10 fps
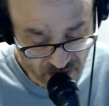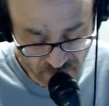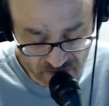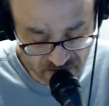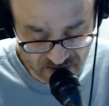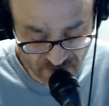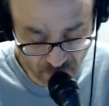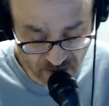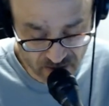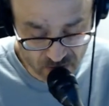if it doesn't have
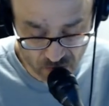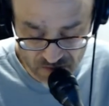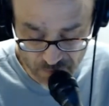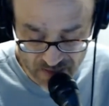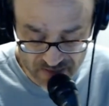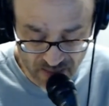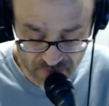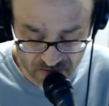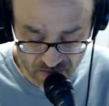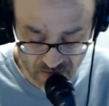mic control, it's best to
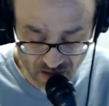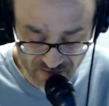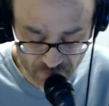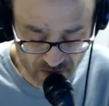have it turned off